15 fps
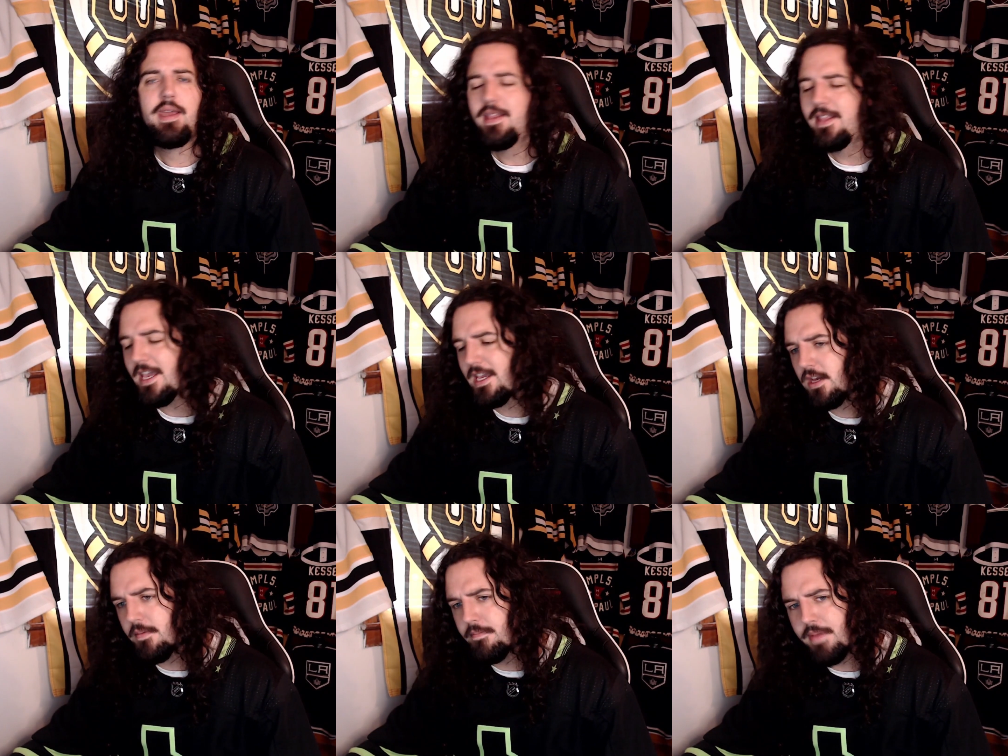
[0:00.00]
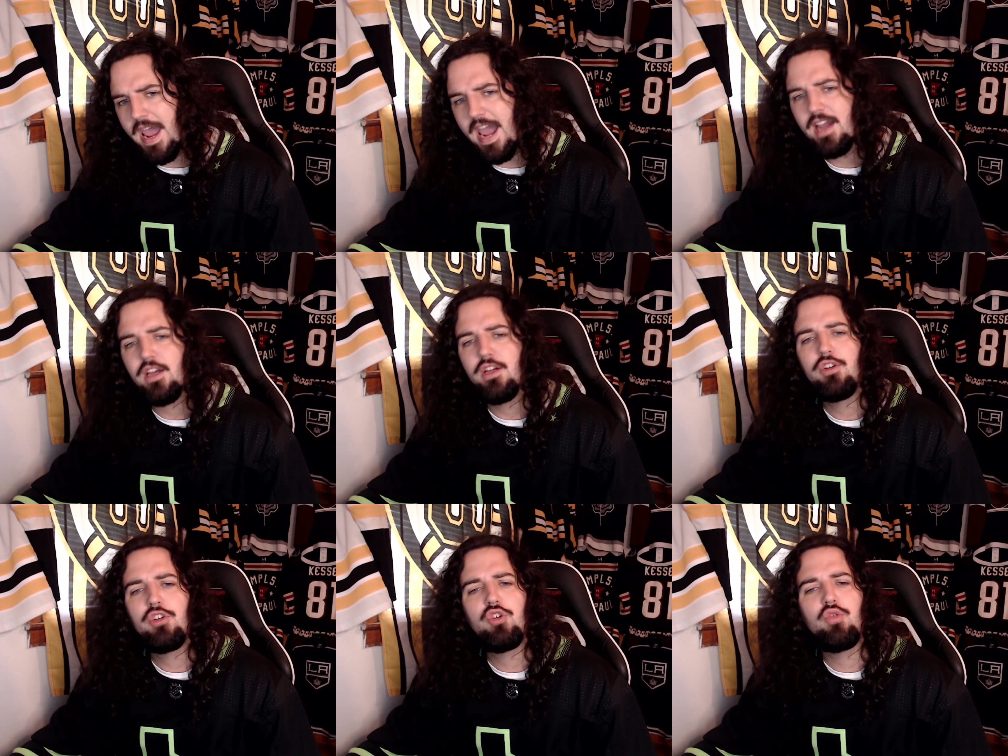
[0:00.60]
They come
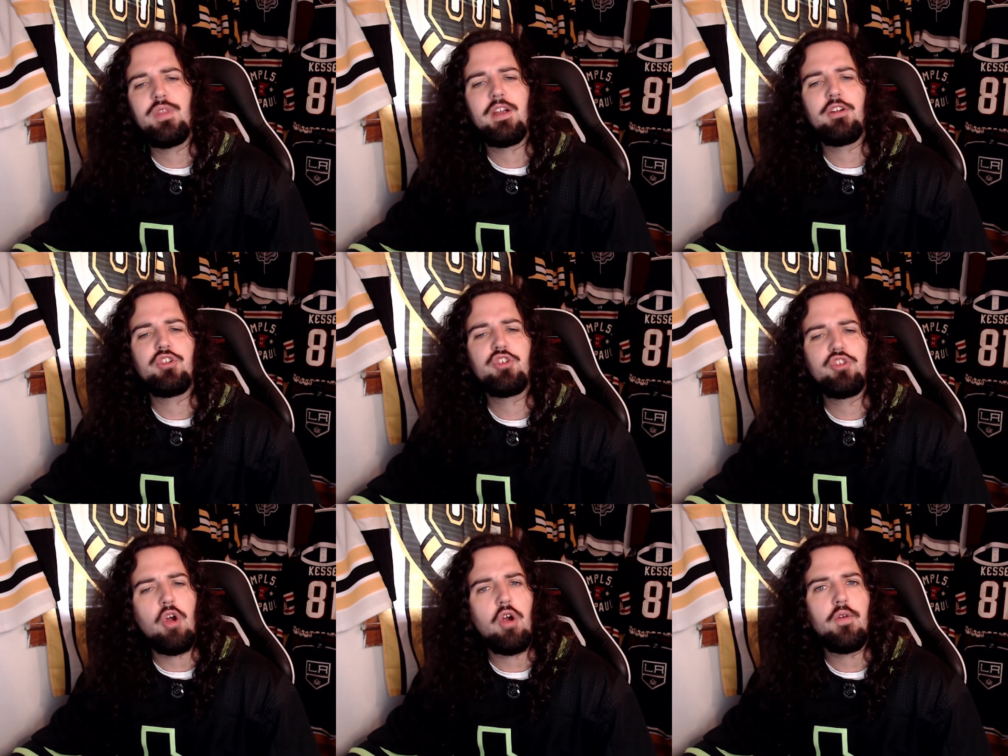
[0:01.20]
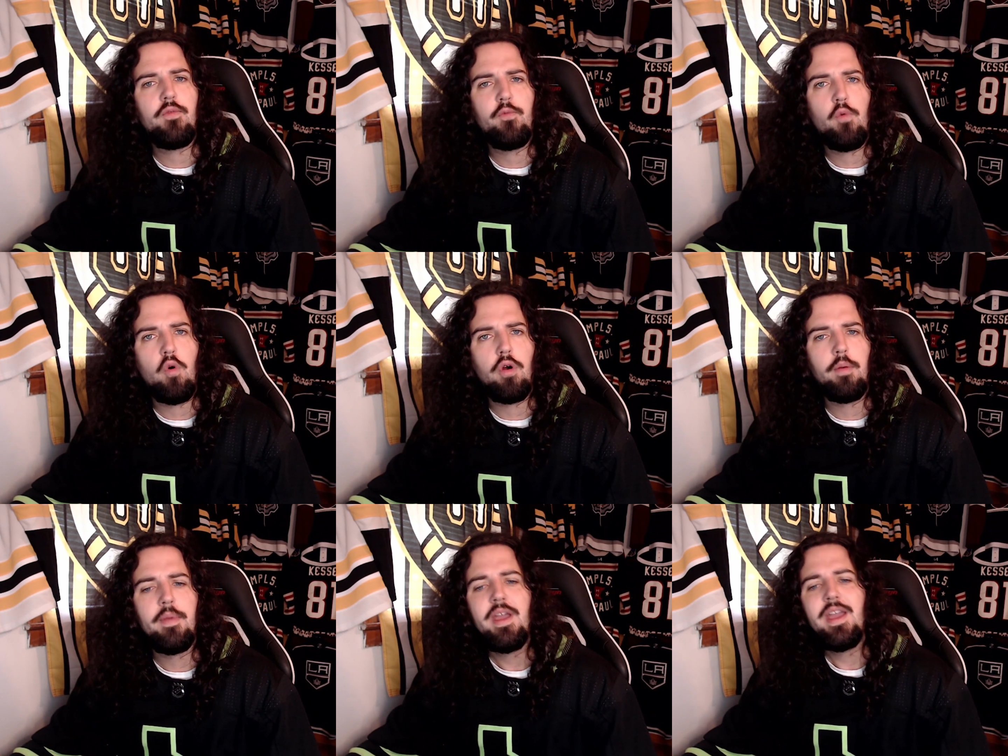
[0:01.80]
back to their star
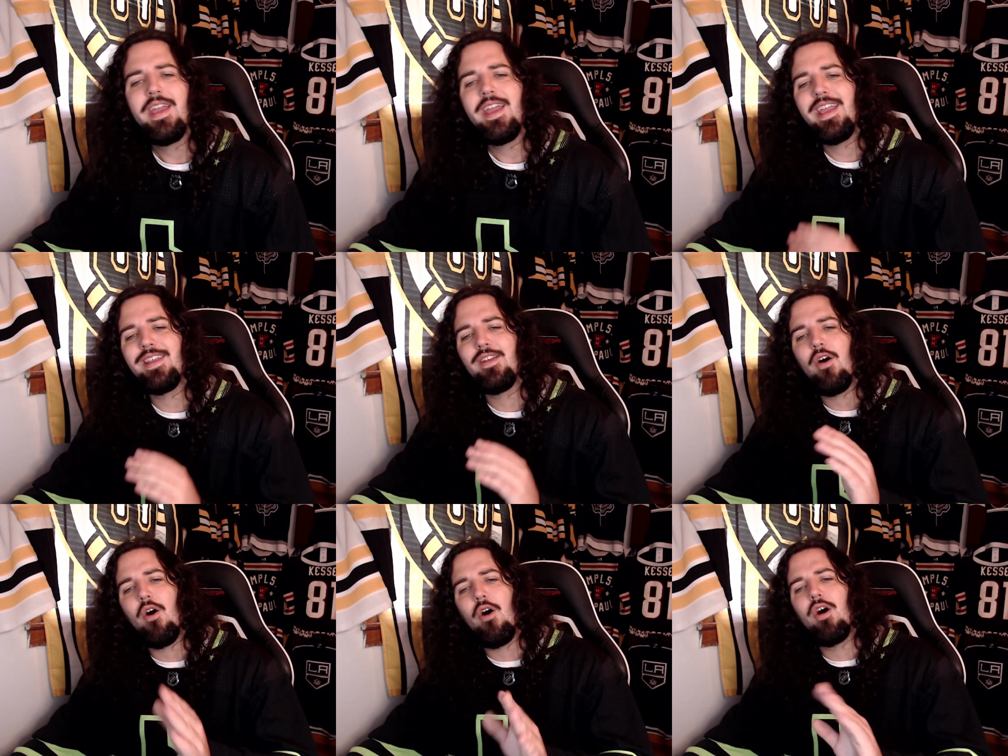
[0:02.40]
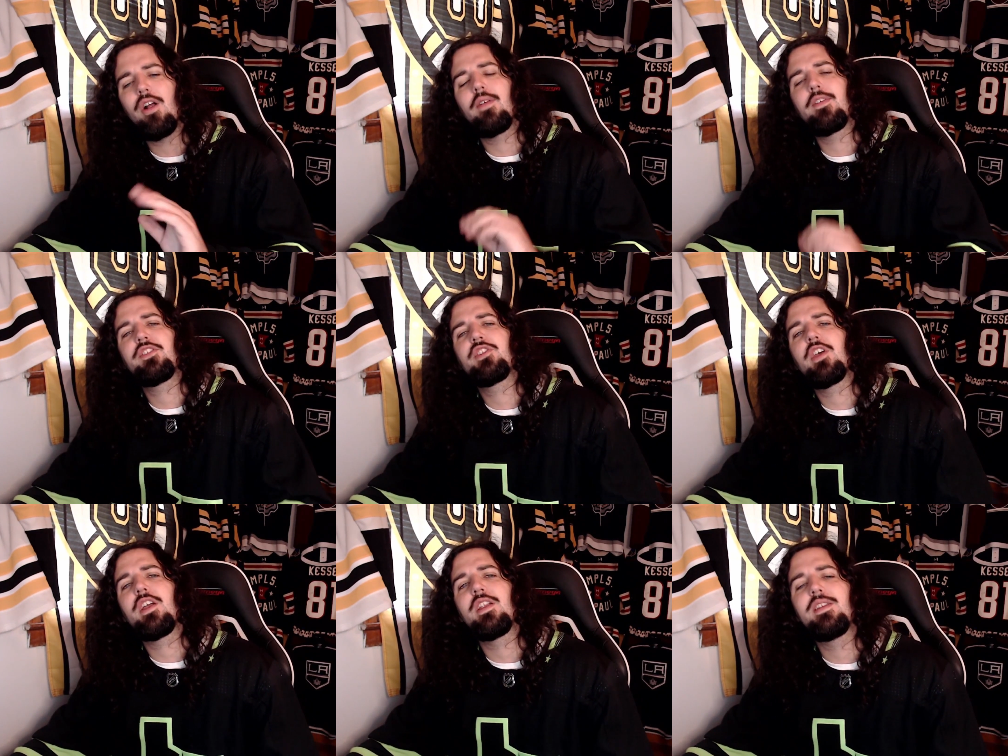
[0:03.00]
form, and all of a
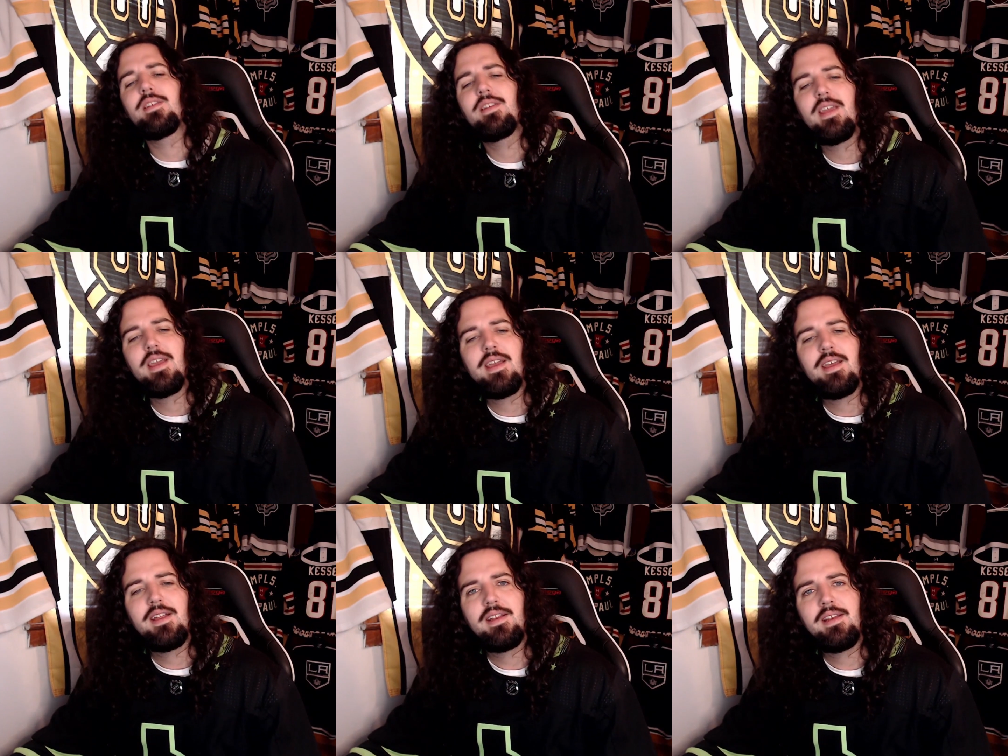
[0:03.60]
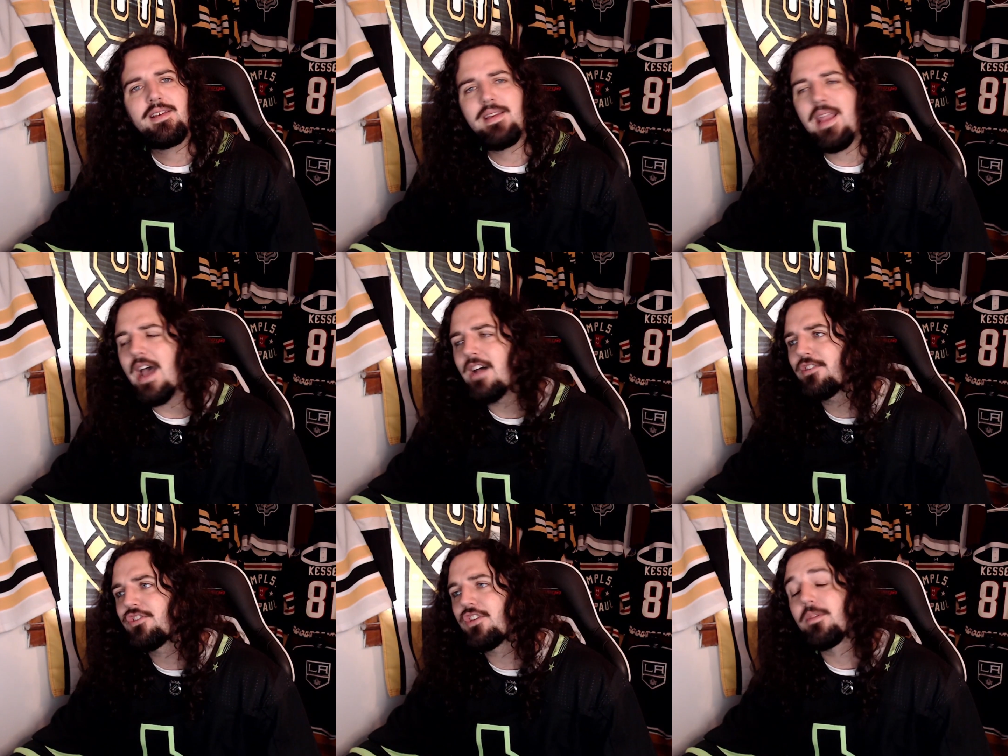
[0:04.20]
sudden,
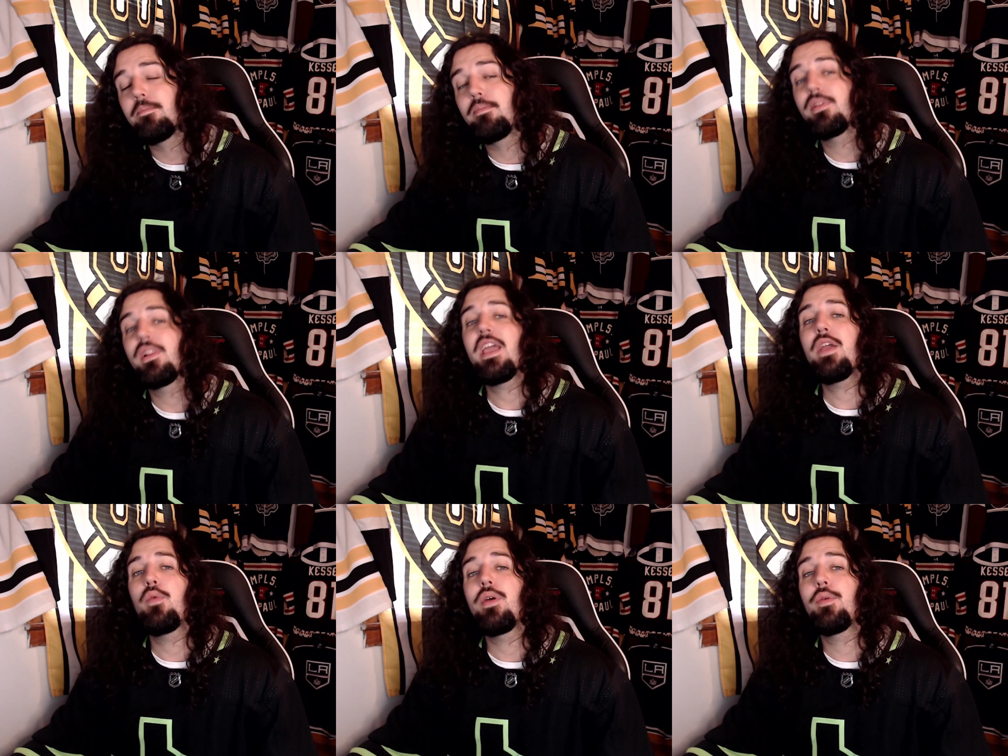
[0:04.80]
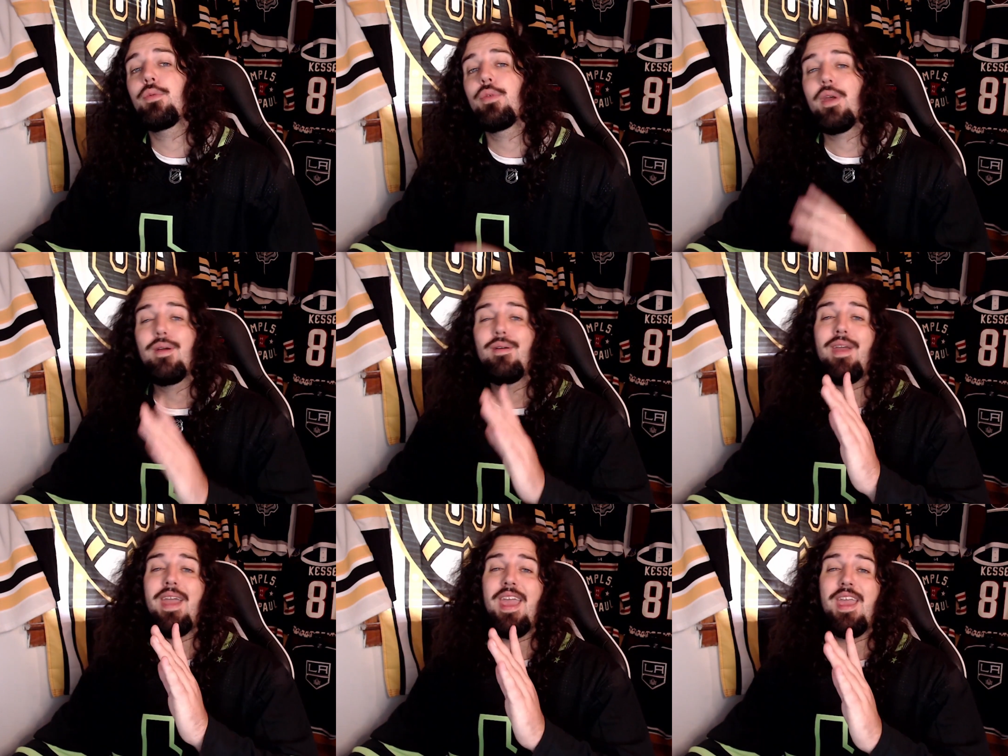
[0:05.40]
Dallas can play with
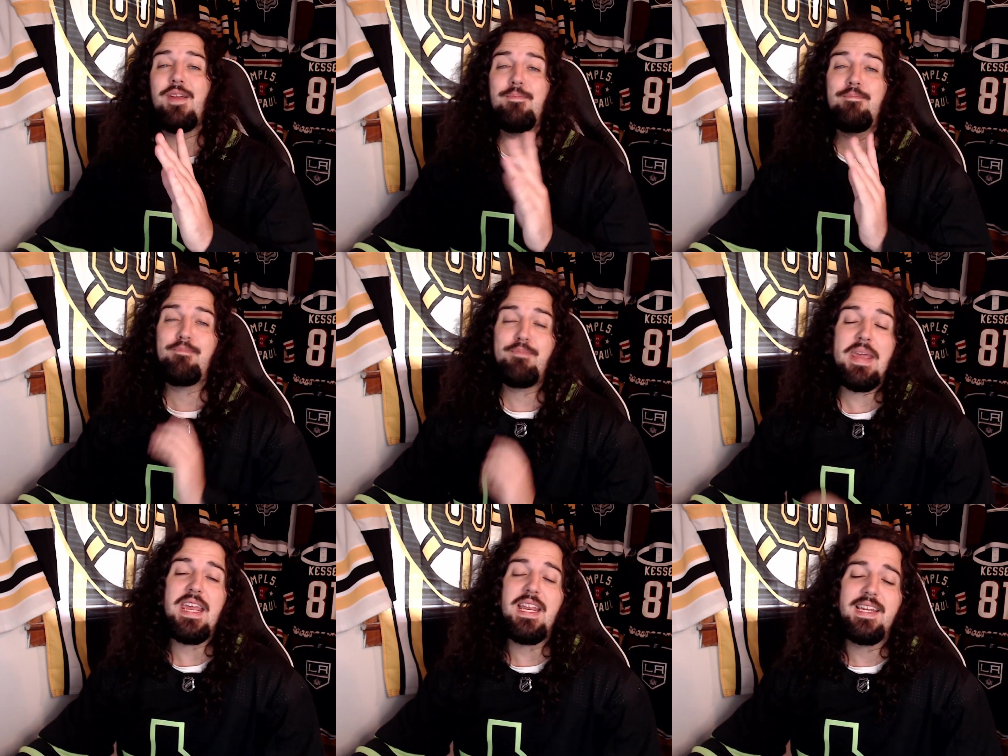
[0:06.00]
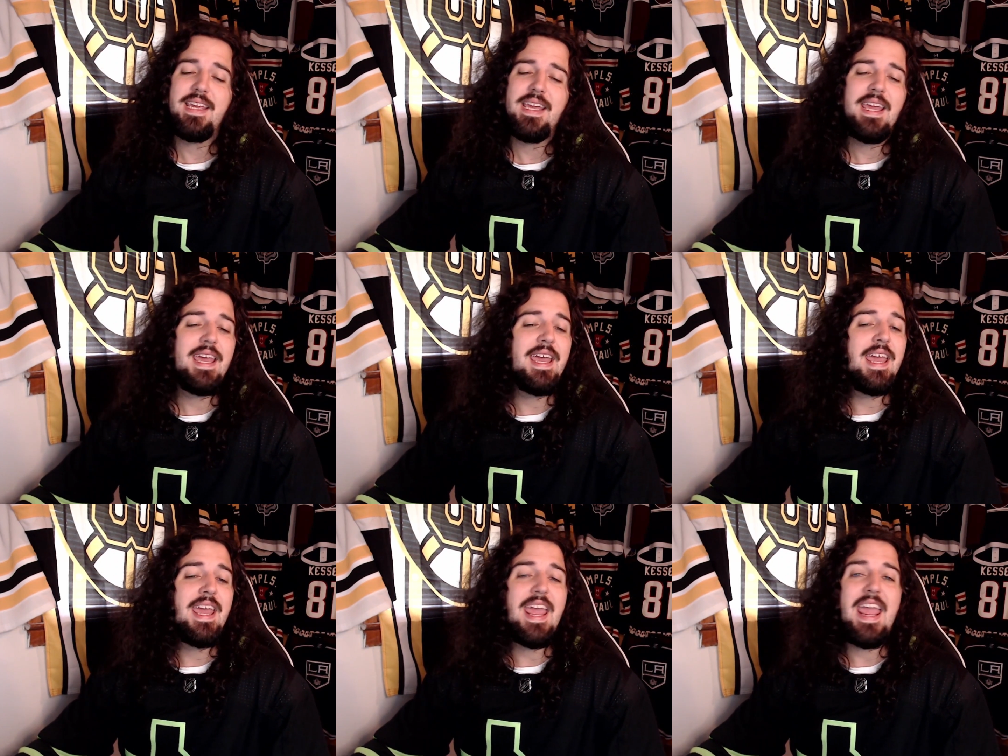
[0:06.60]
and beat
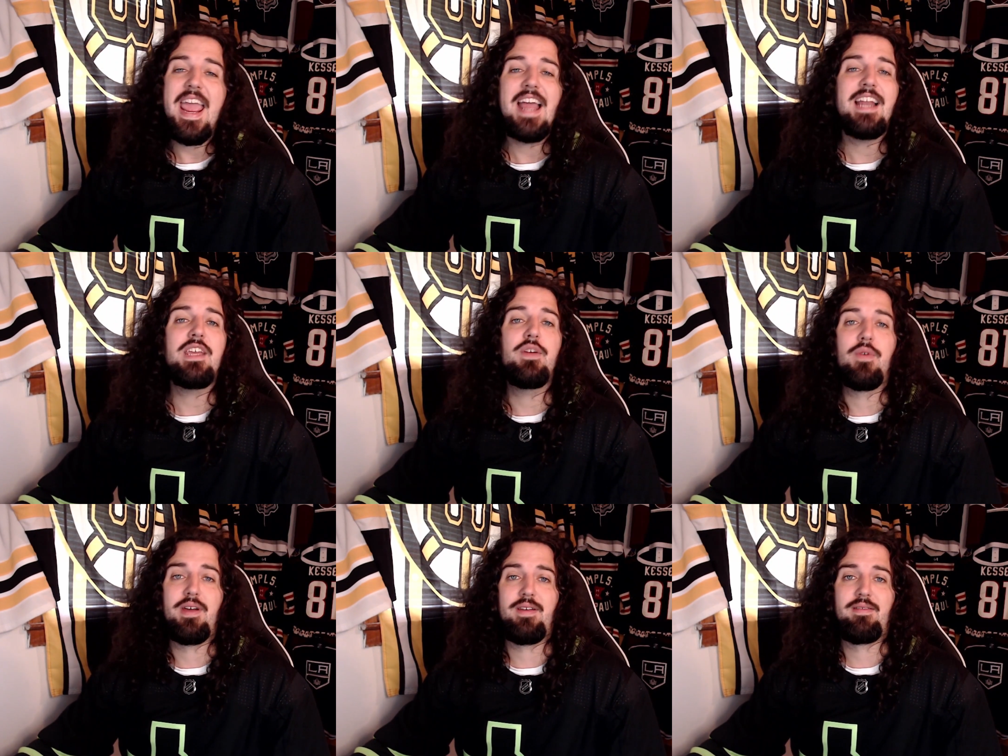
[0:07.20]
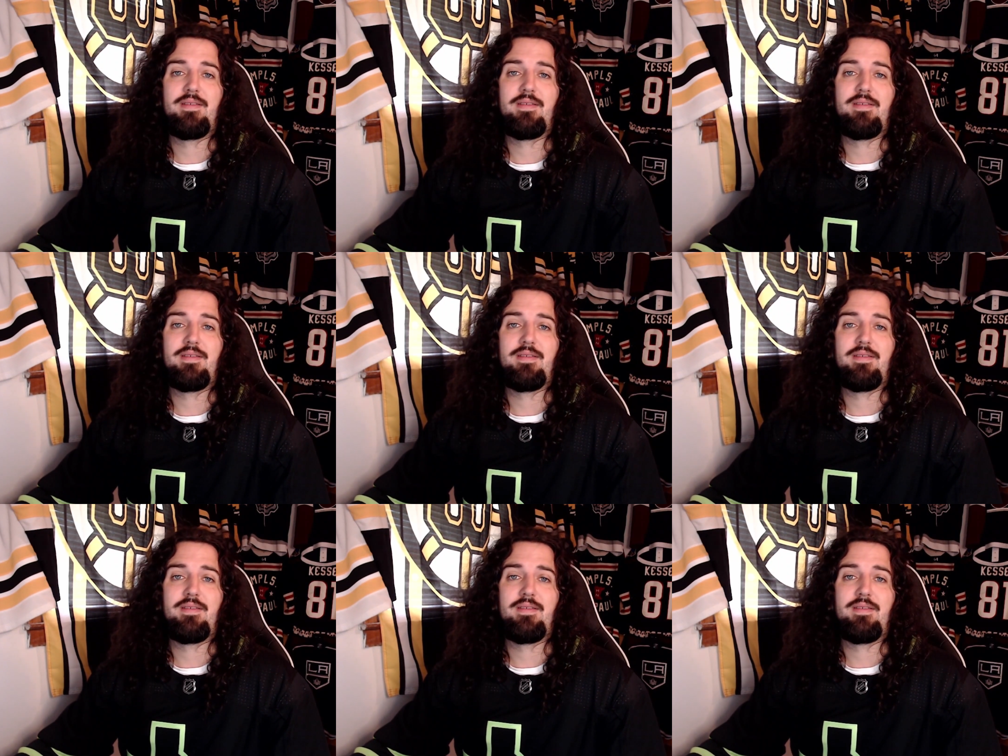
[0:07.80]
anyone.